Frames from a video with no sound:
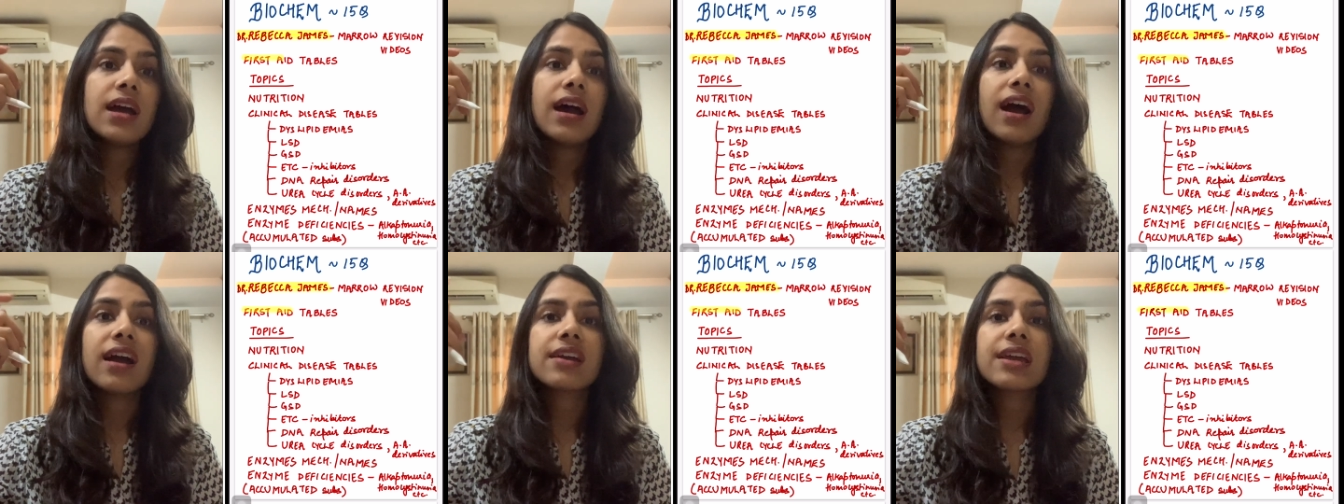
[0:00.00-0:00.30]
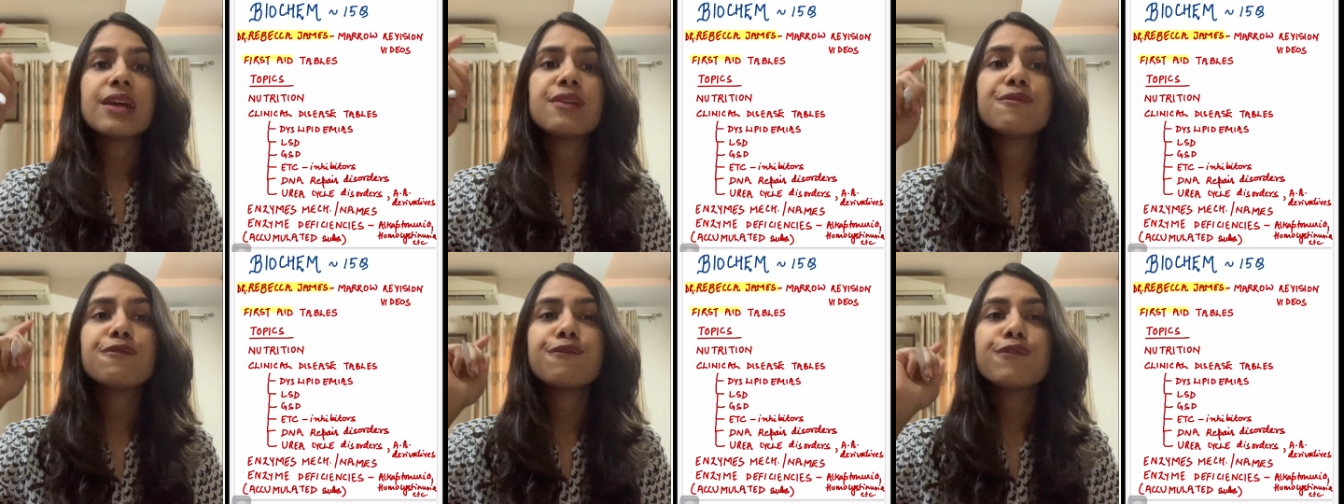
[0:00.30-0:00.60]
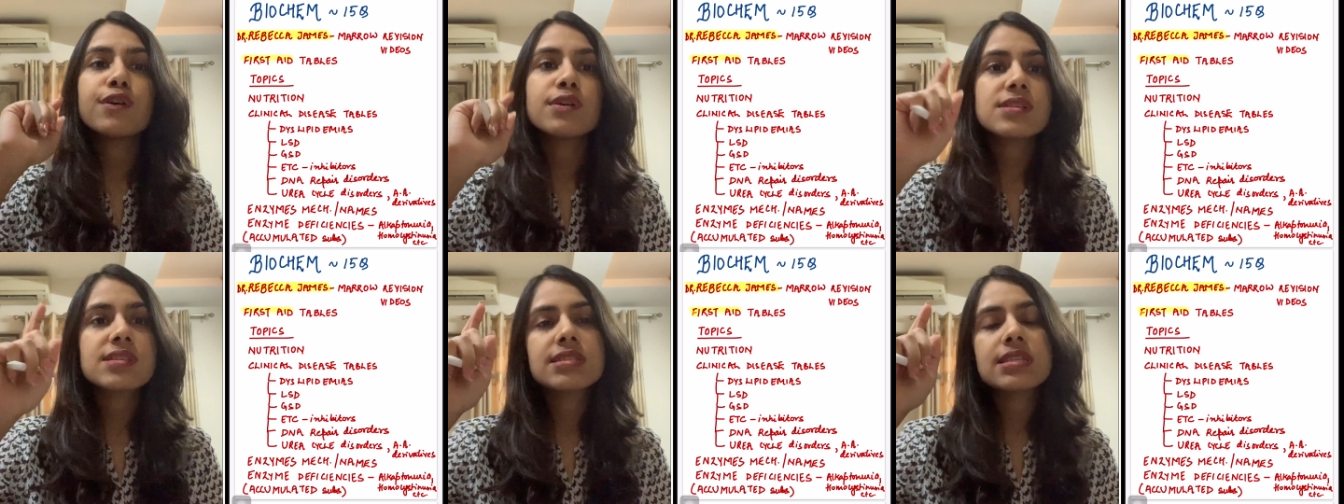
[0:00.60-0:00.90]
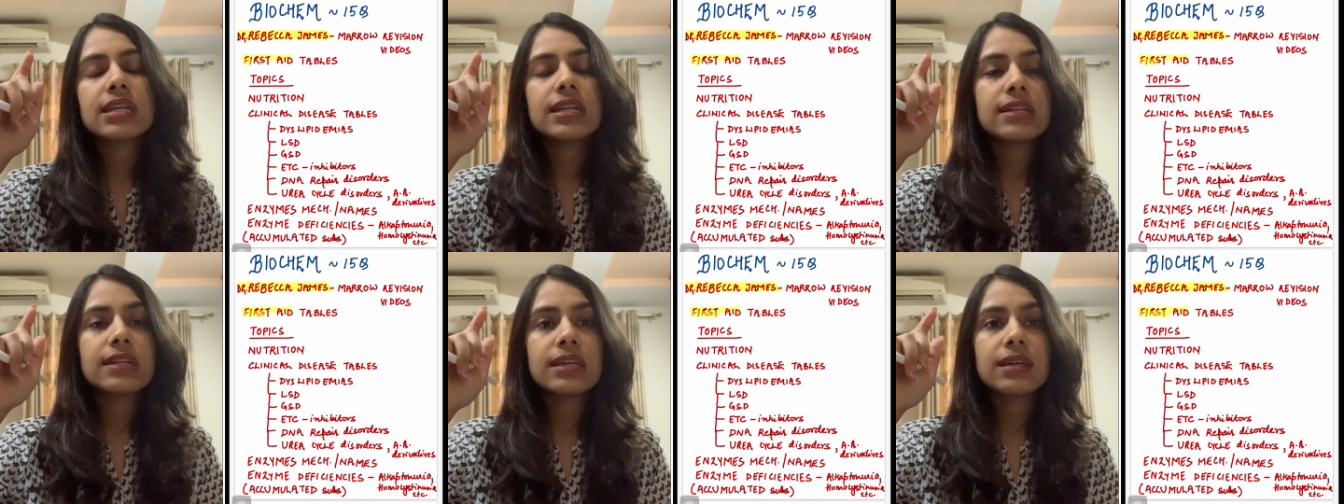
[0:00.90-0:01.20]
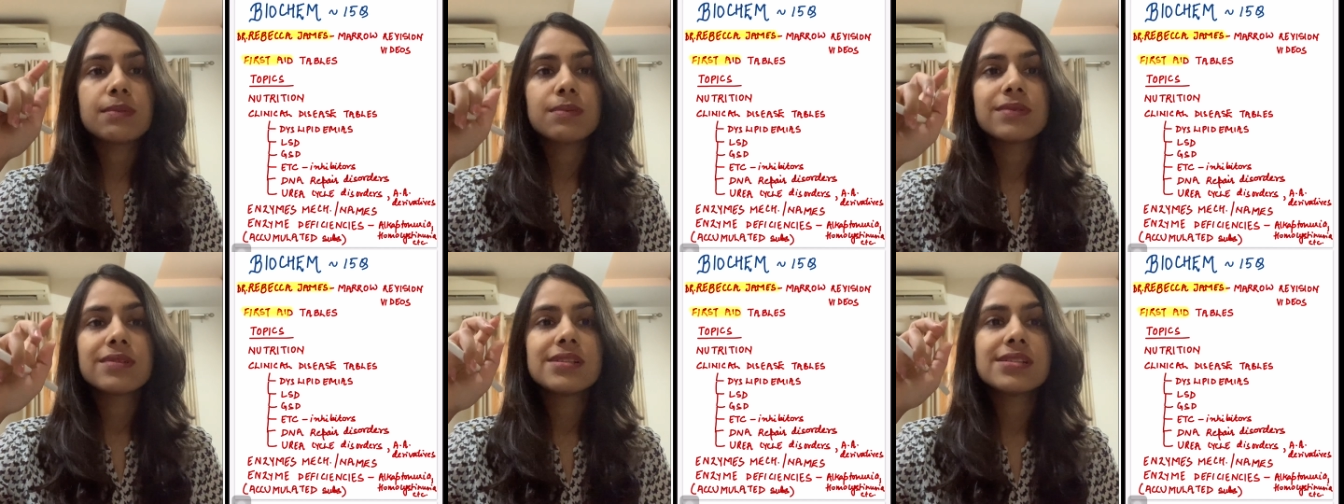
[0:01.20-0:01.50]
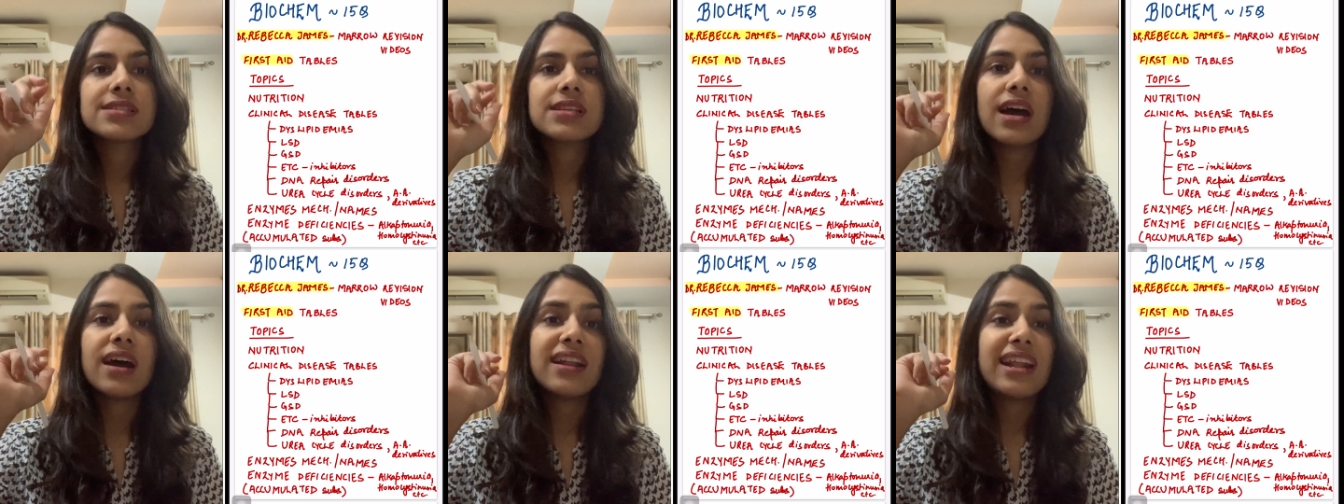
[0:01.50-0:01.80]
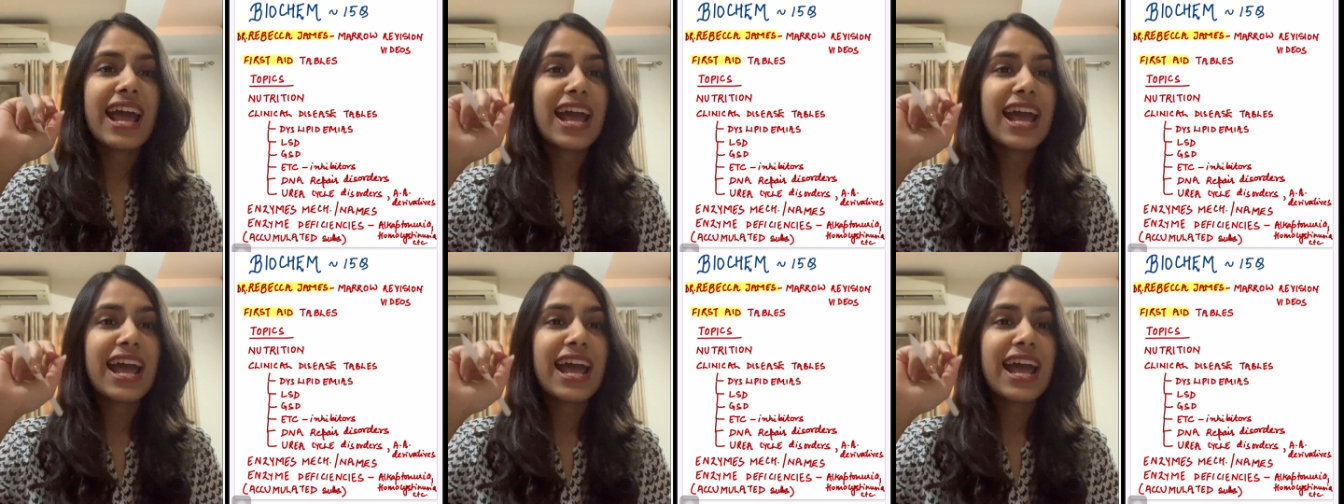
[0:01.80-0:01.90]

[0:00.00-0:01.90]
Again, first aid tables are